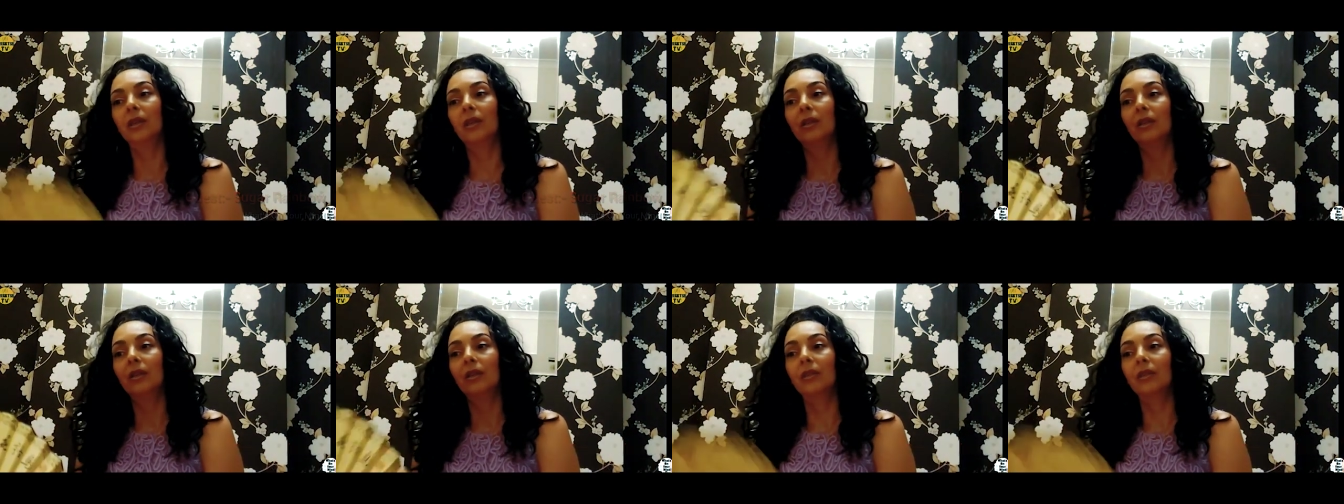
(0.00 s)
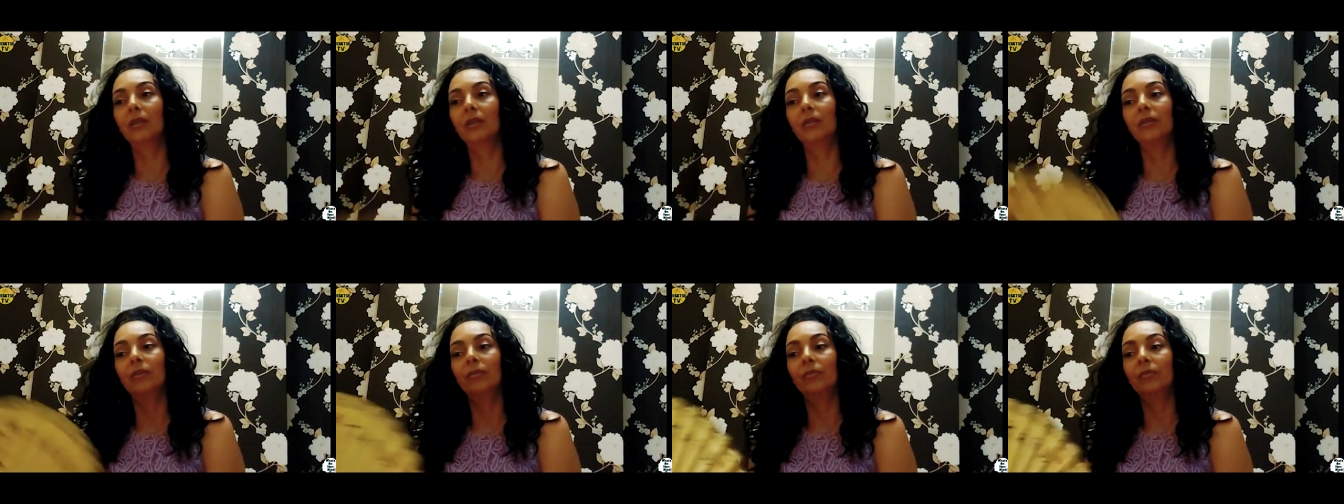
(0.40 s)

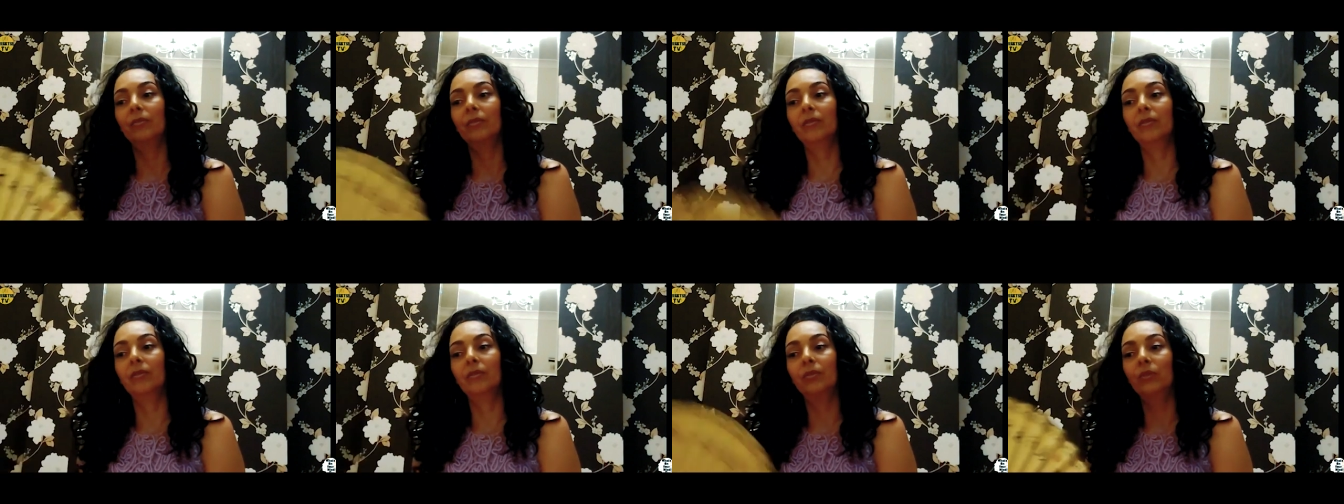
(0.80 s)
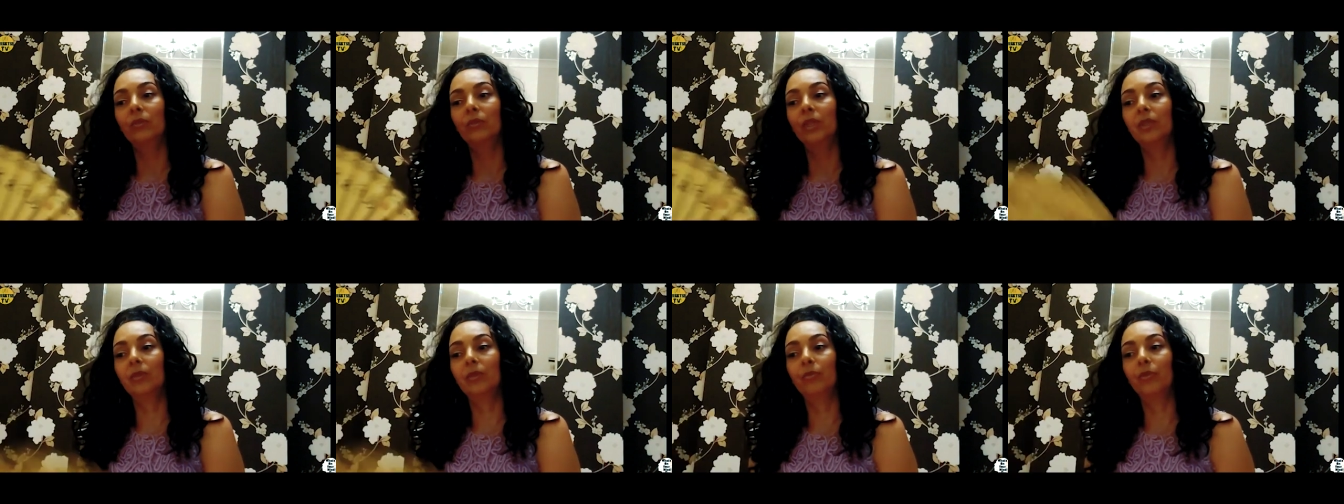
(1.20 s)
uh,
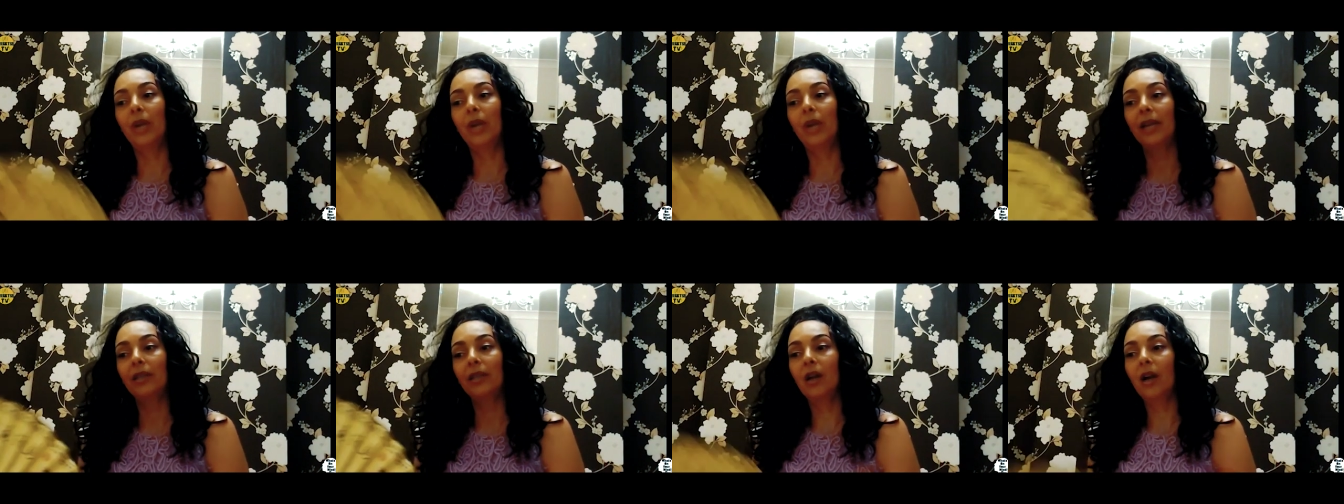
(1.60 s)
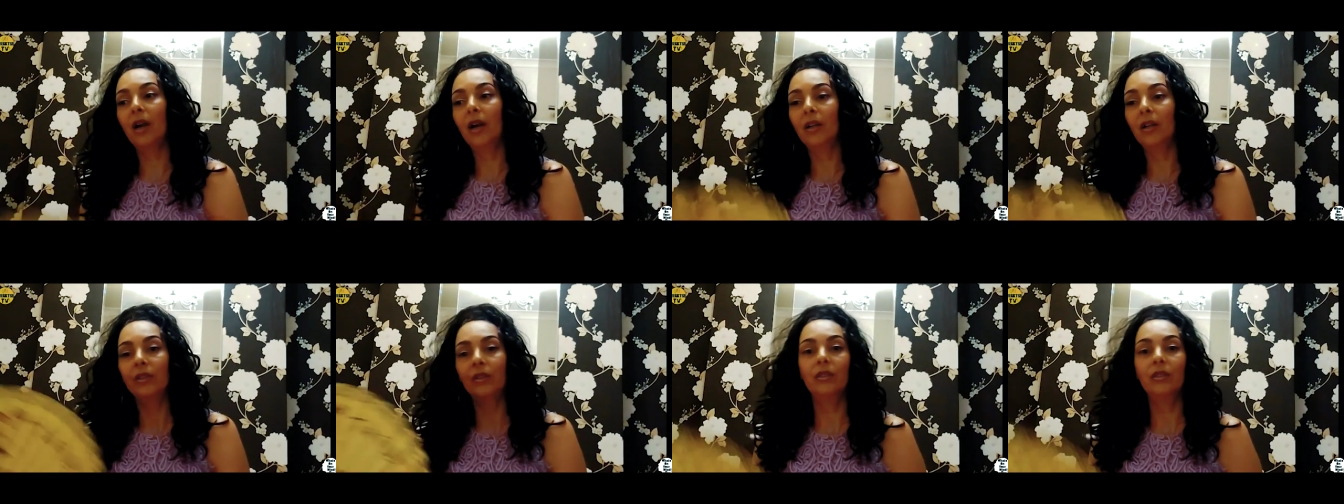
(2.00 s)
with
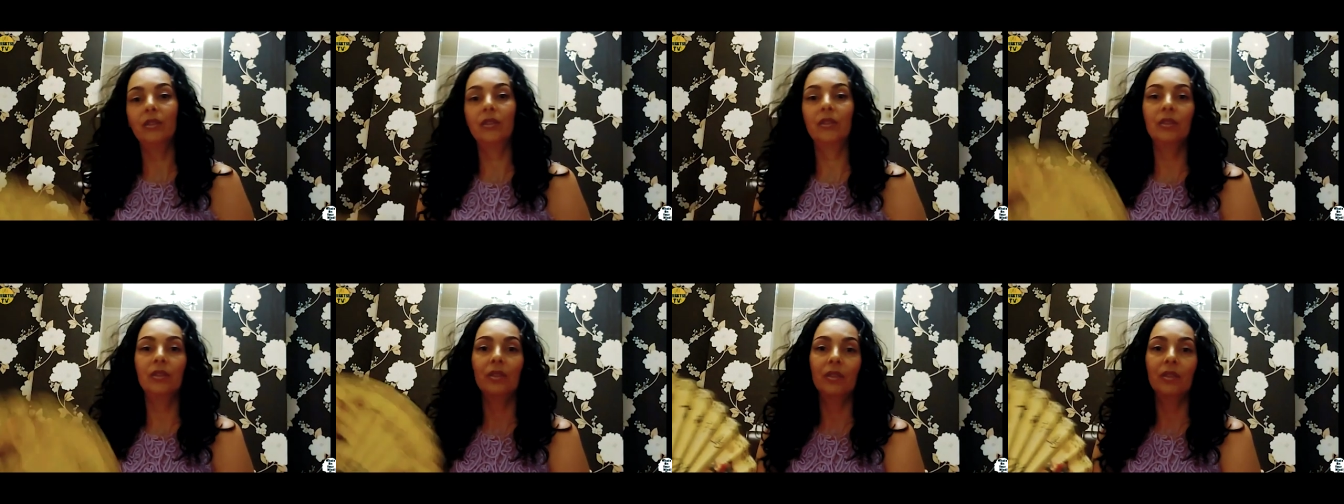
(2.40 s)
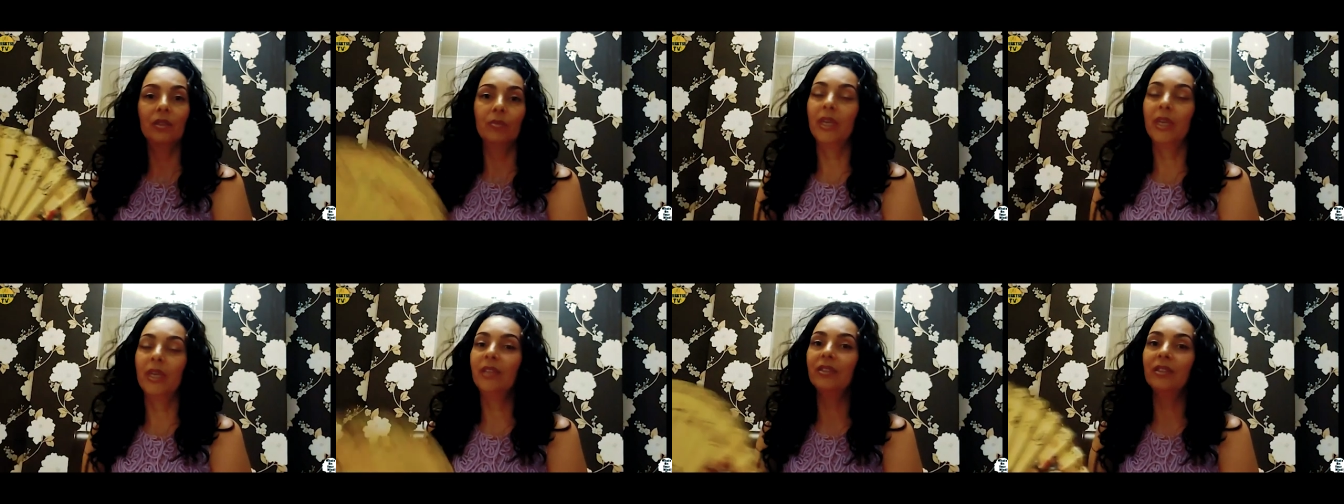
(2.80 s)
bright colors,
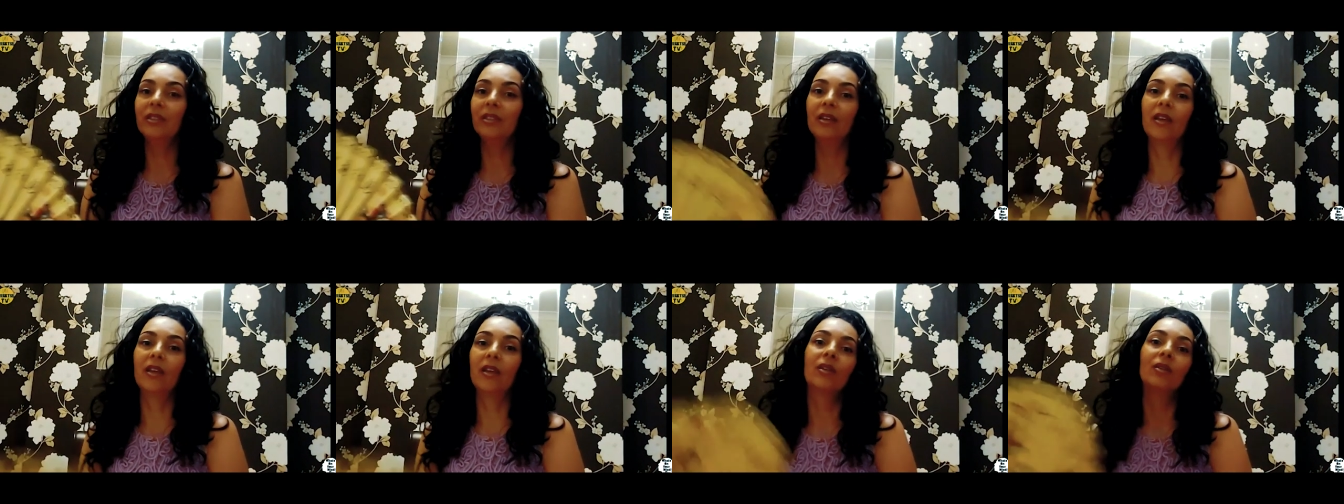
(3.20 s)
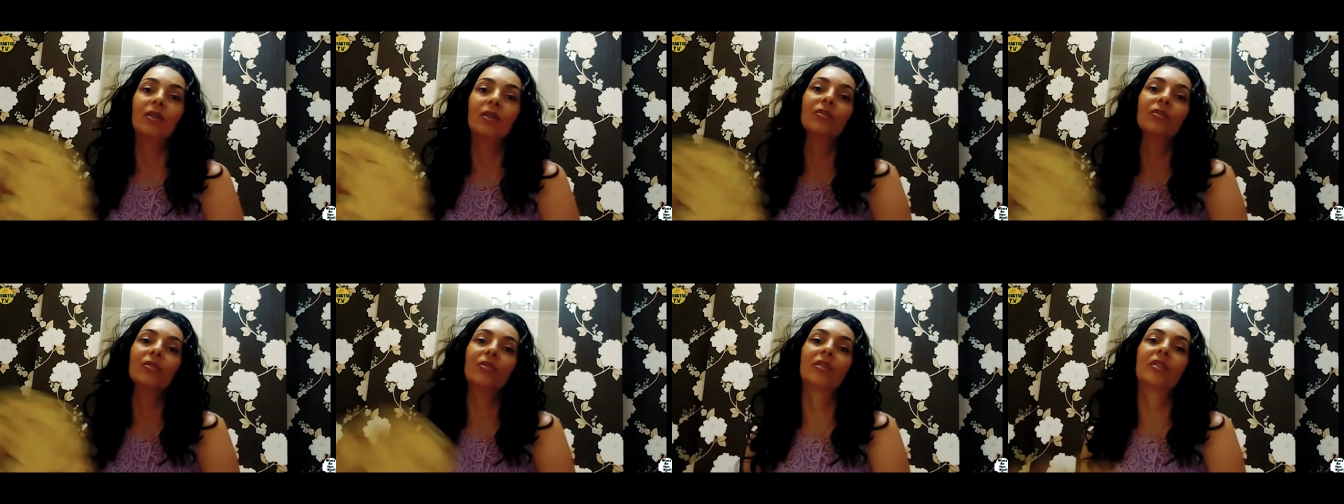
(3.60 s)
uh, peace and
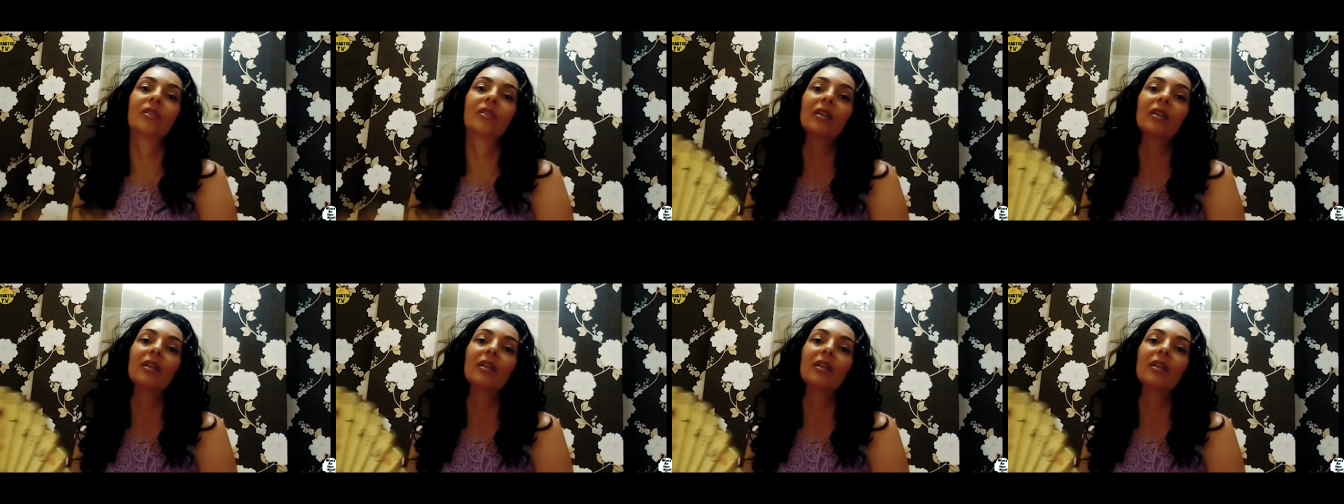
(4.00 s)
love.